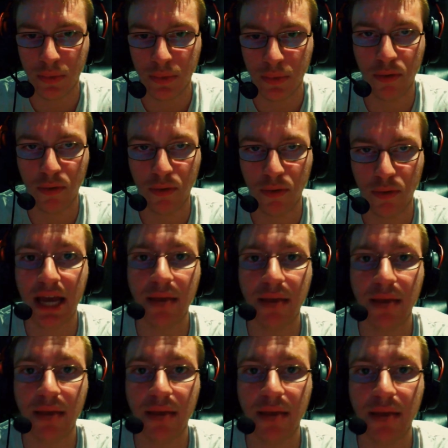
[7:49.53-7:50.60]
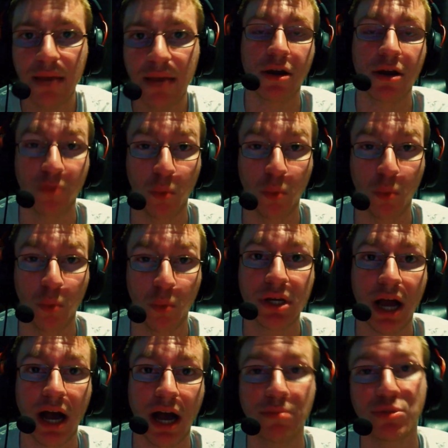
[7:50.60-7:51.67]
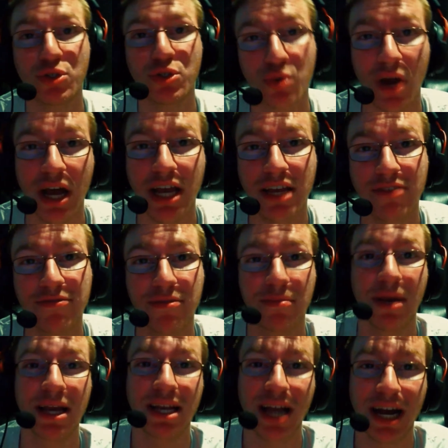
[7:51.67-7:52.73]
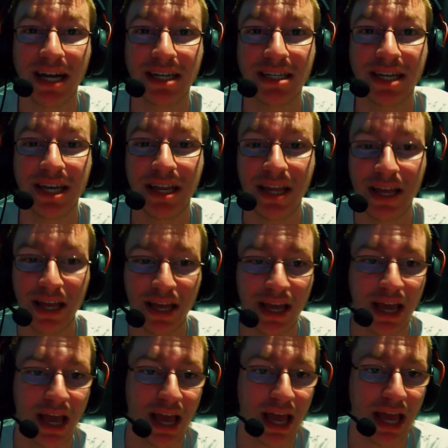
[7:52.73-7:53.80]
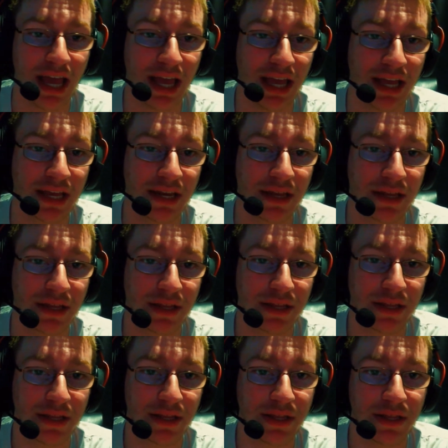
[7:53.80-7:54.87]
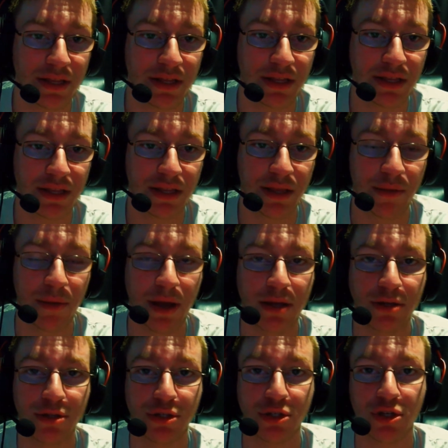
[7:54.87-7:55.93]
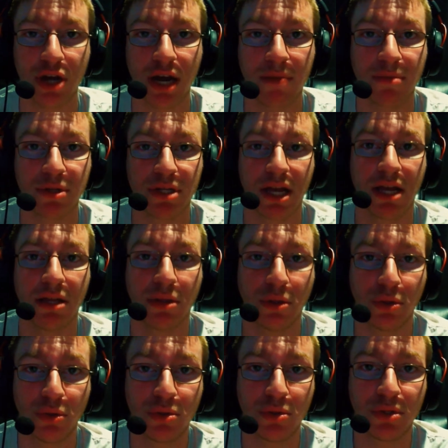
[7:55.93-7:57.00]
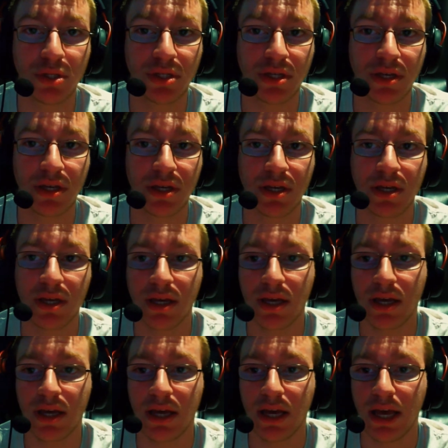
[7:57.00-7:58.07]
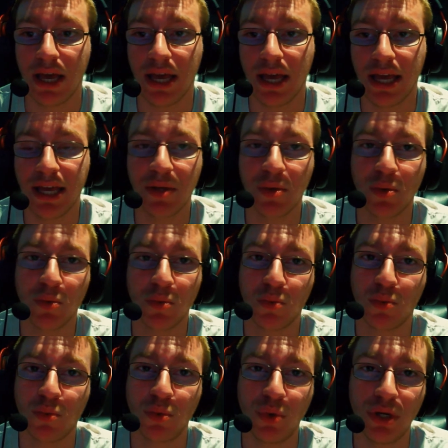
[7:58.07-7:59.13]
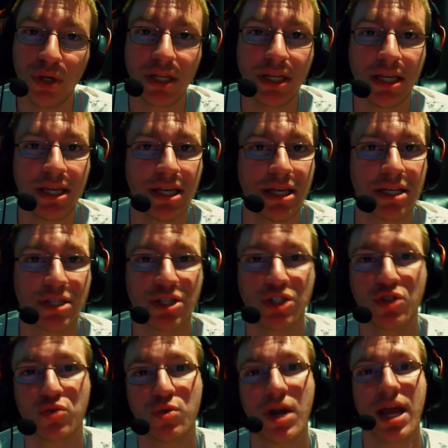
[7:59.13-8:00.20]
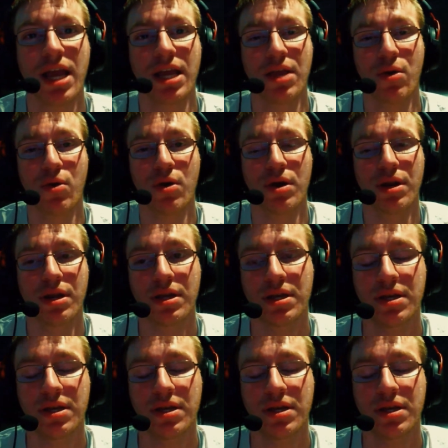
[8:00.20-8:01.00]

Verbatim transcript: with that amount of work I'm trying for my content, and the amount of subscribers I lose, it really is a drag on